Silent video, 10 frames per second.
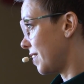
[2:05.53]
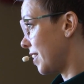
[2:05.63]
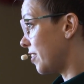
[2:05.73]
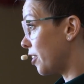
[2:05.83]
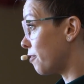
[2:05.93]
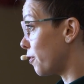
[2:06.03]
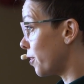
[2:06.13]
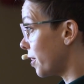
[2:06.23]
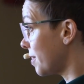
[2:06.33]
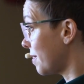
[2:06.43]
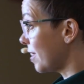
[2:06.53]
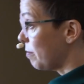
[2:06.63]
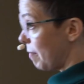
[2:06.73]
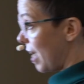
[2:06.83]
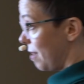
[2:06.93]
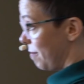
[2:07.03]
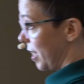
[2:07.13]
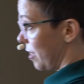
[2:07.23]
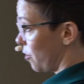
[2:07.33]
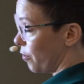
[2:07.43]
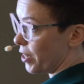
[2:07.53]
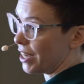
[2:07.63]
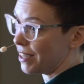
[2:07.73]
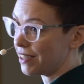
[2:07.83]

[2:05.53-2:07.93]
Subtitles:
And therefore, it's my money story.